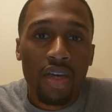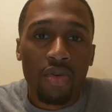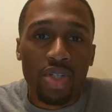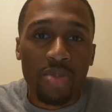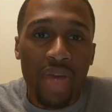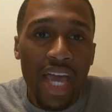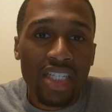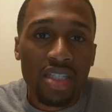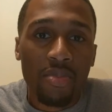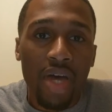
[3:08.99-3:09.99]
what you're
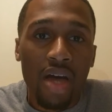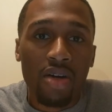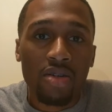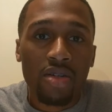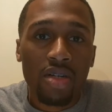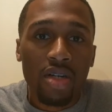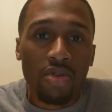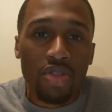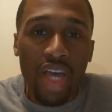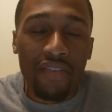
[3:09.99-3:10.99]
passionate about,
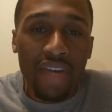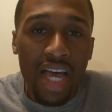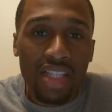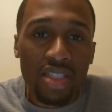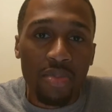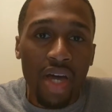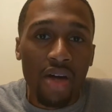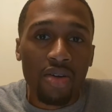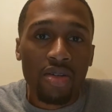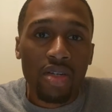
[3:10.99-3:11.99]
what you have knowledge
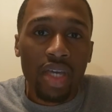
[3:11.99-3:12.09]
about,